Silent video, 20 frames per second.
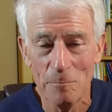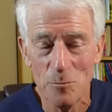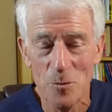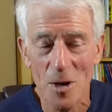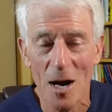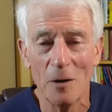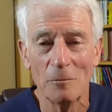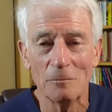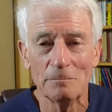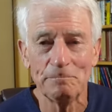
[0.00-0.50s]

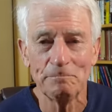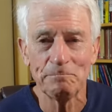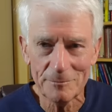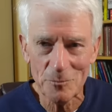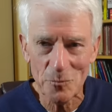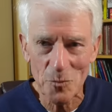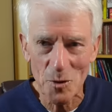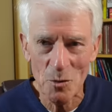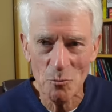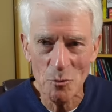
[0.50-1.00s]
Now,
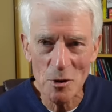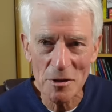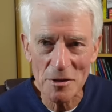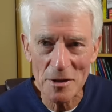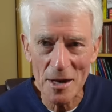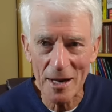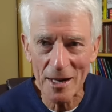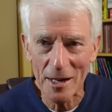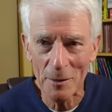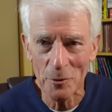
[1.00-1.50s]
with
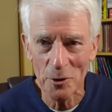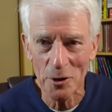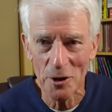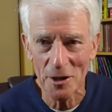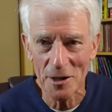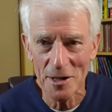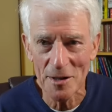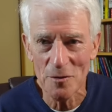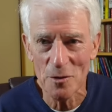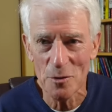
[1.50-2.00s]
that, I'm going
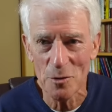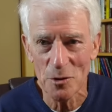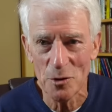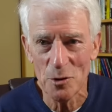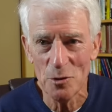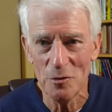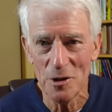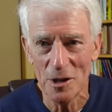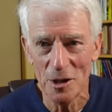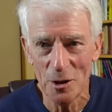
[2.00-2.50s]
to leave you with
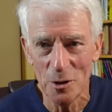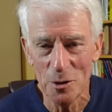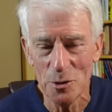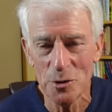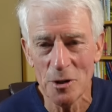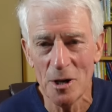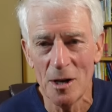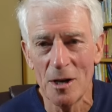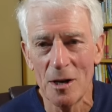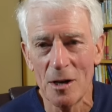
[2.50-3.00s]
2 videos.